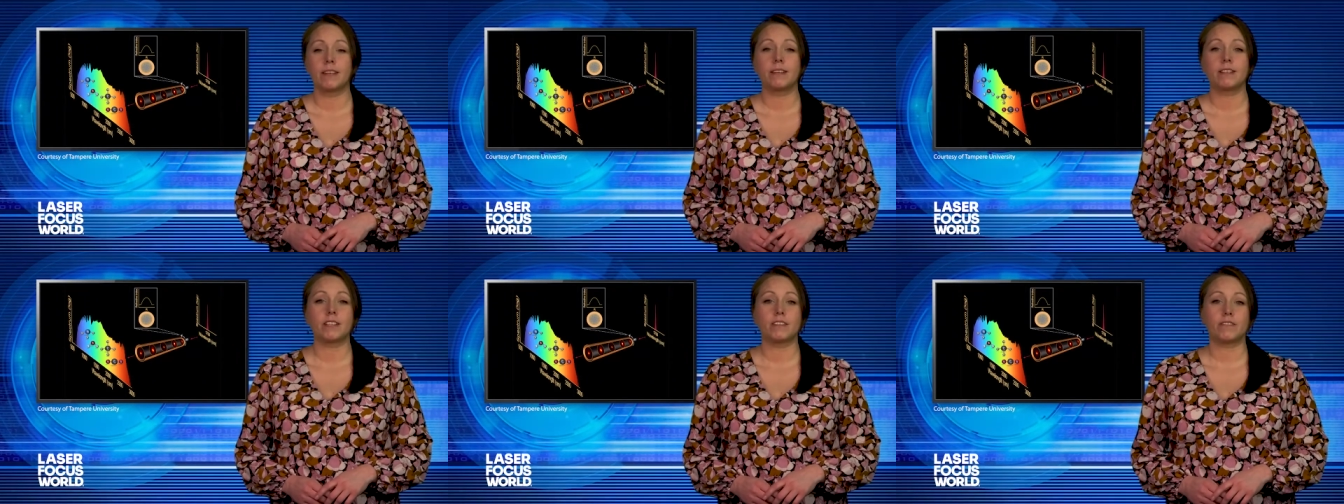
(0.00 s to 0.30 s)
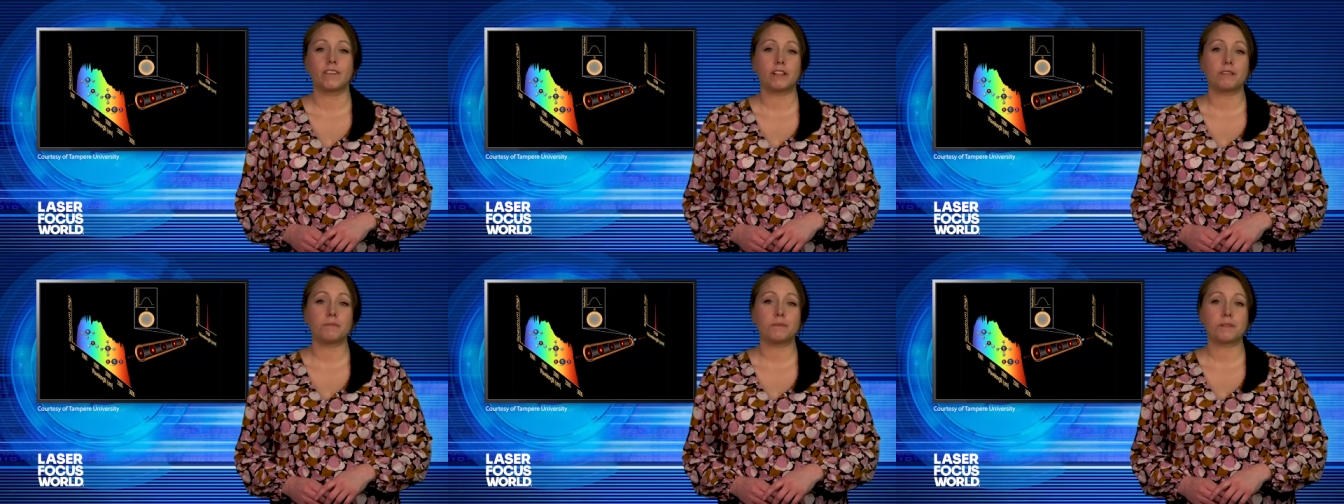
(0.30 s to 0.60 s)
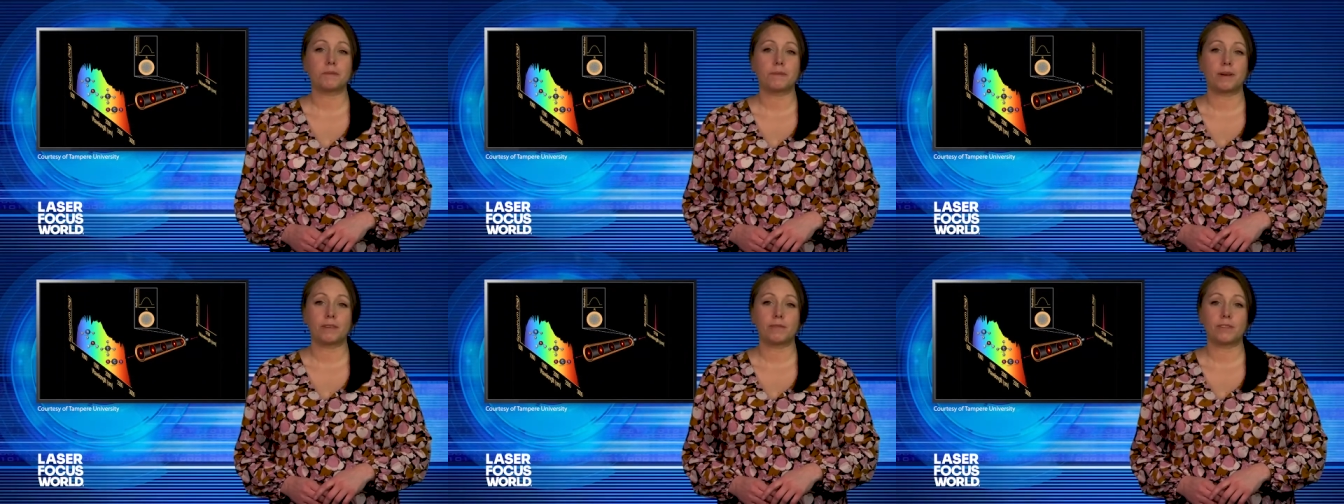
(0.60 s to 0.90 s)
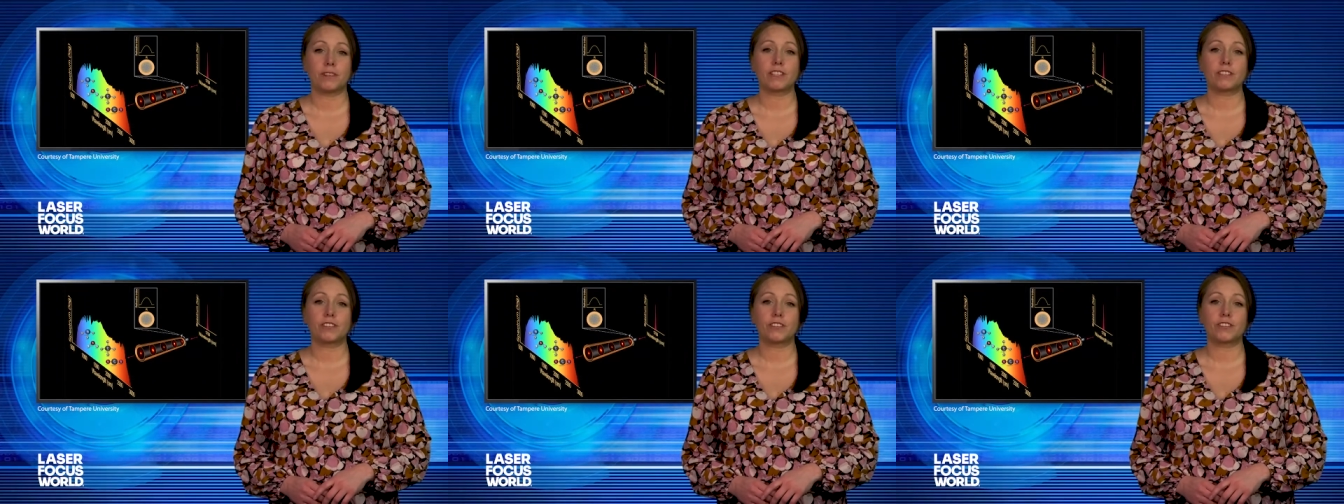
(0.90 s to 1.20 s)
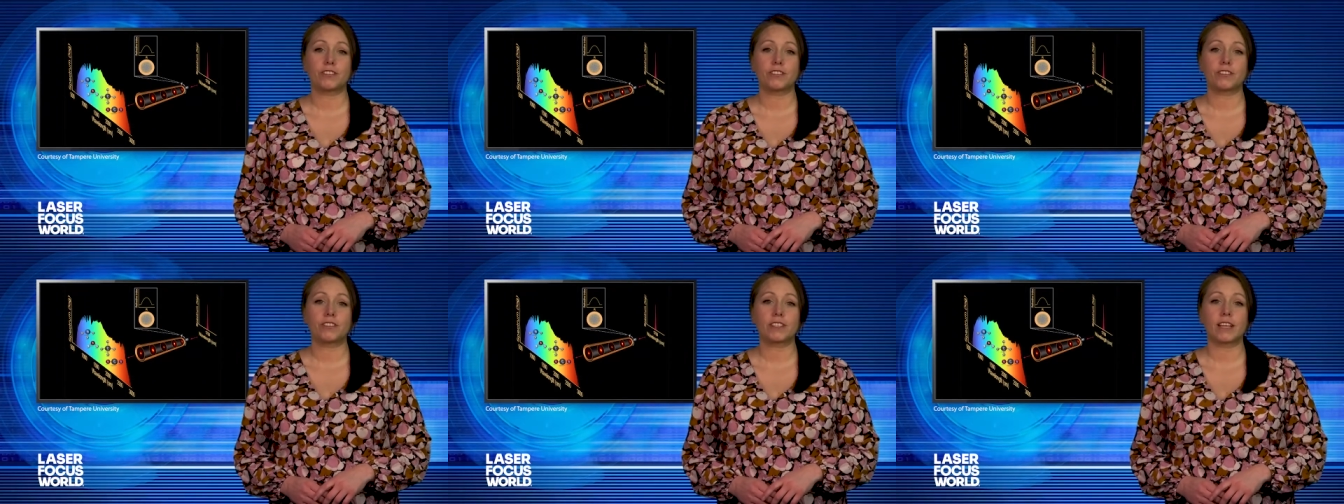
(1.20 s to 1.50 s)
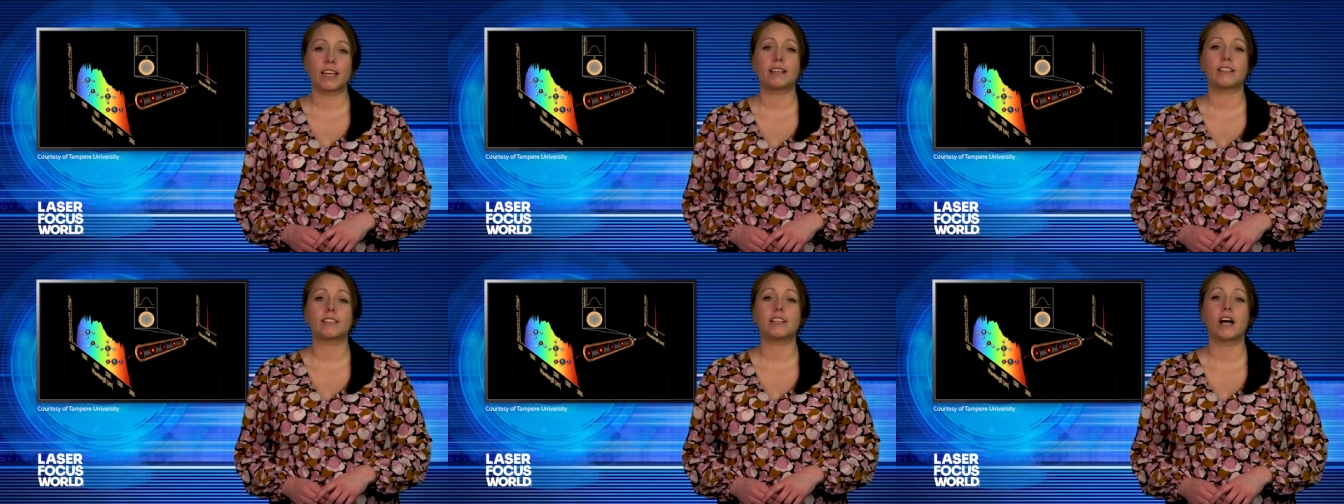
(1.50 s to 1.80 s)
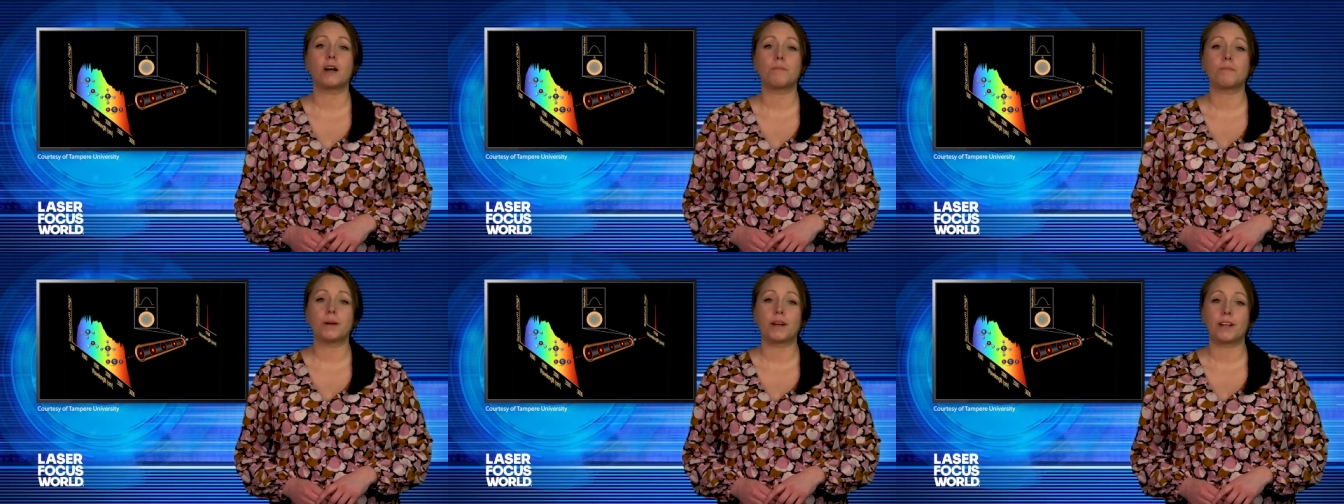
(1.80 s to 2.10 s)
Developed by researchers at
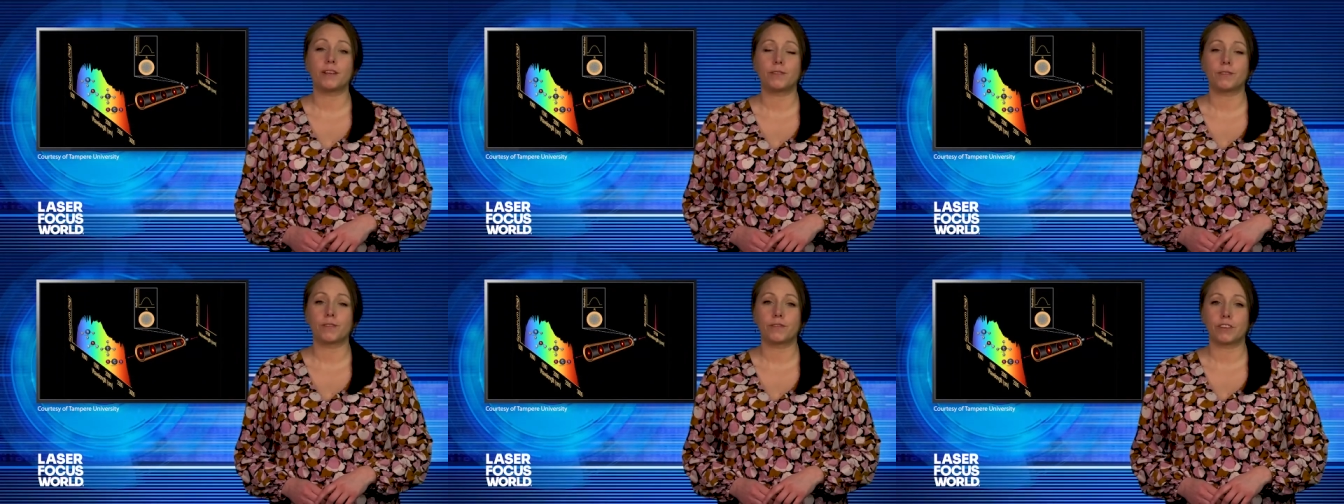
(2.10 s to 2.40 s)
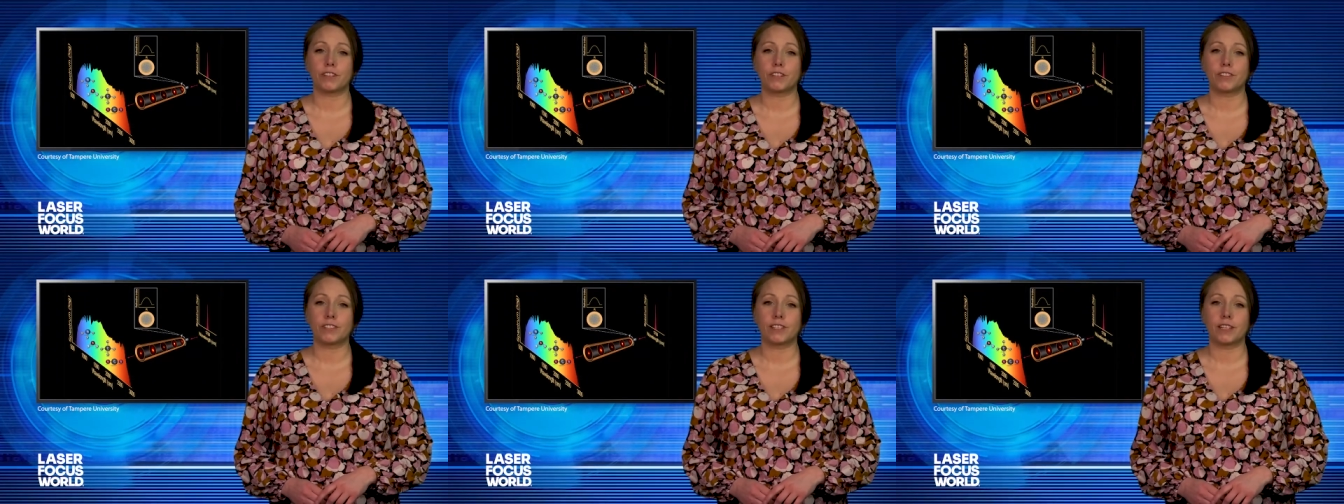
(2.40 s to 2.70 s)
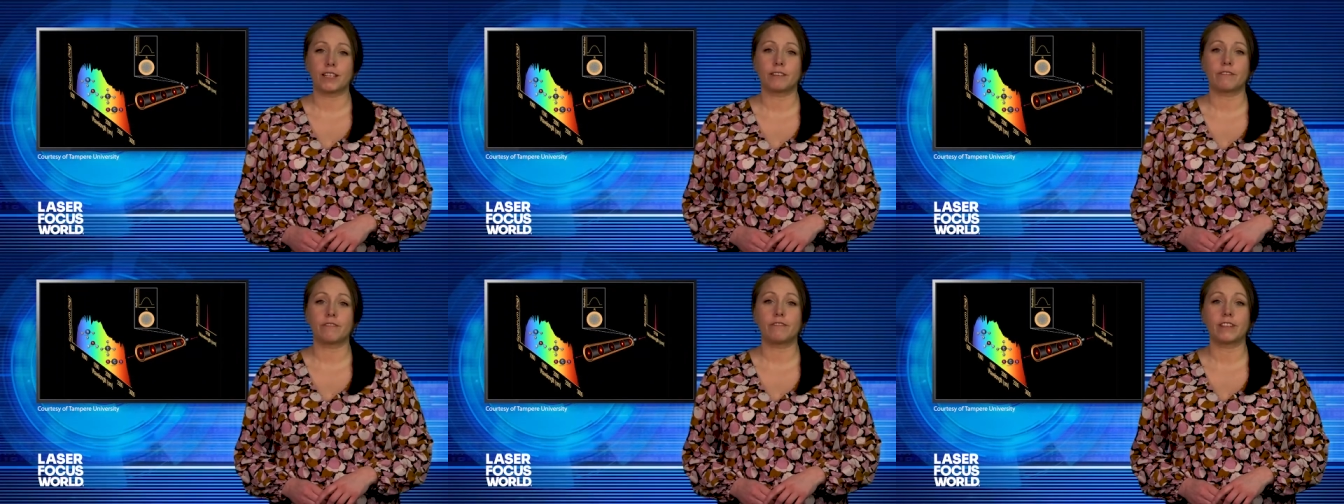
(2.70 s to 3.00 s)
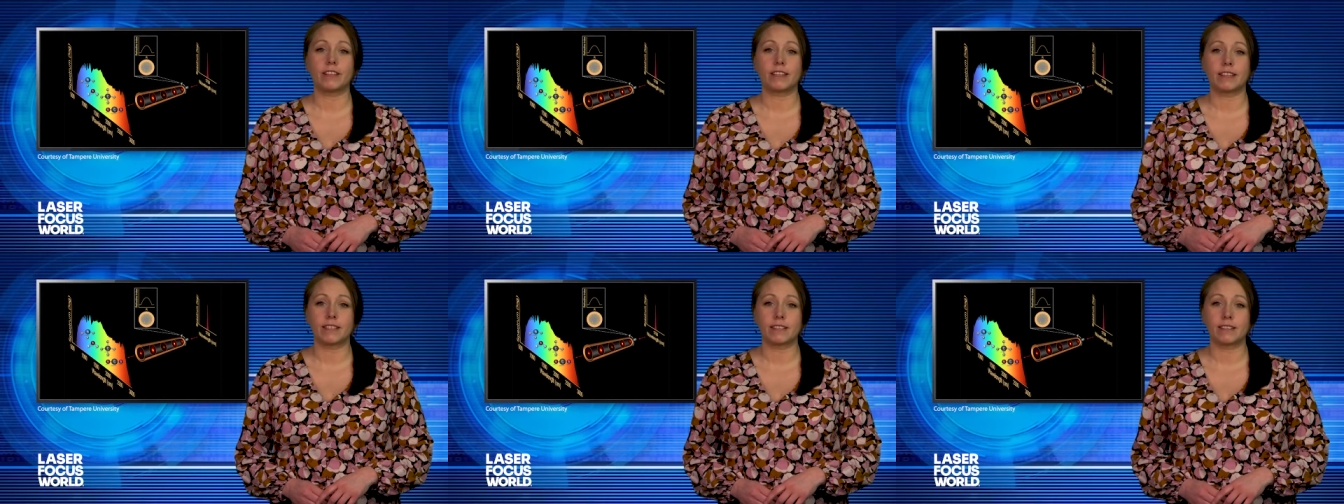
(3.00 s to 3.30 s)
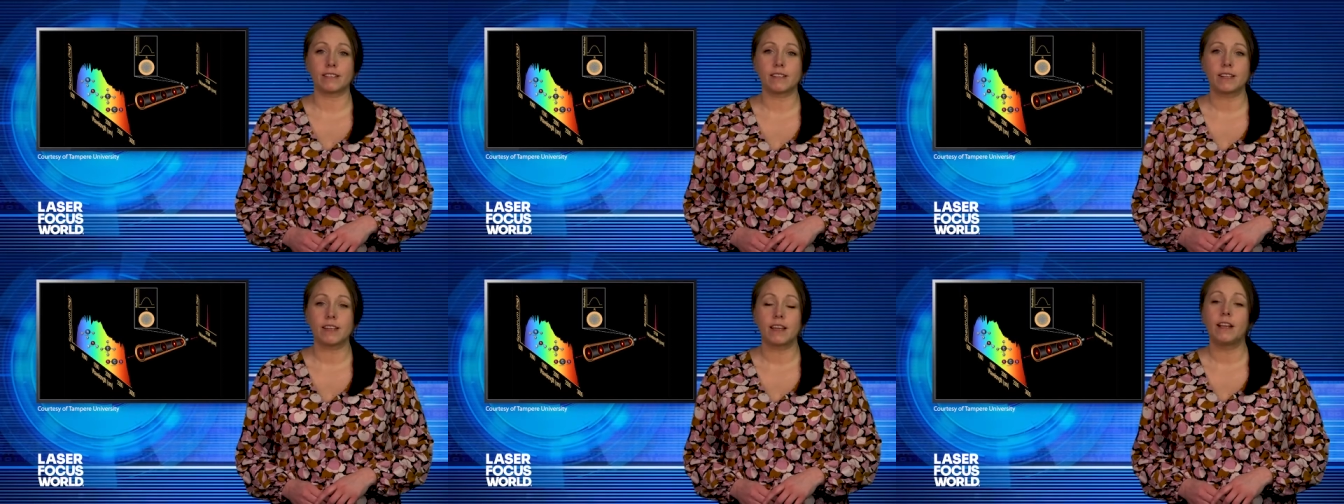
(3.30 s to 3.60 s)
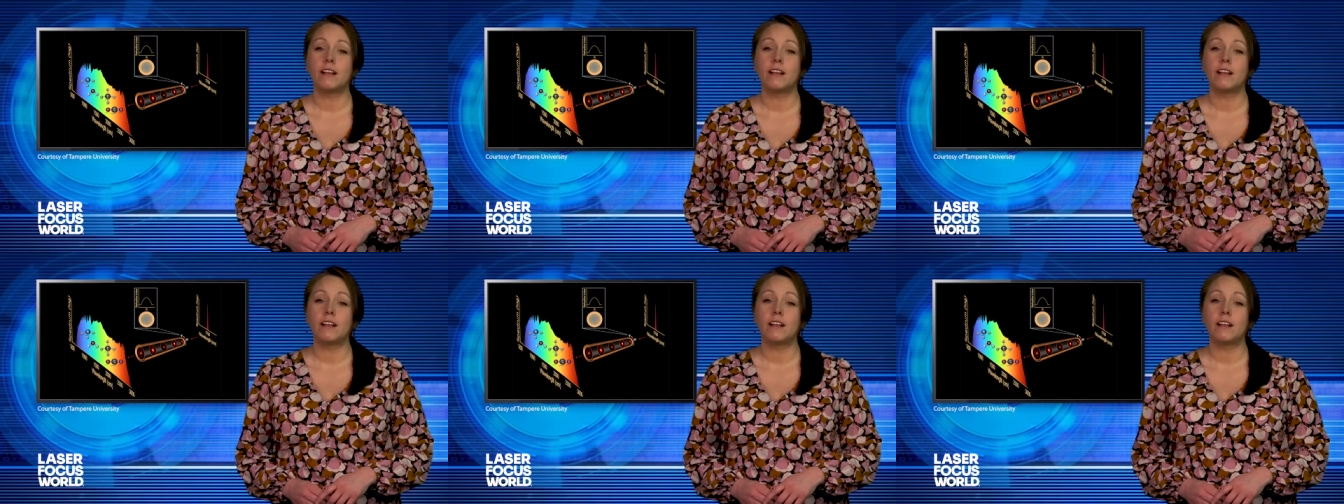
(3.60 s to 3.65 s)
Tampere University in Finland,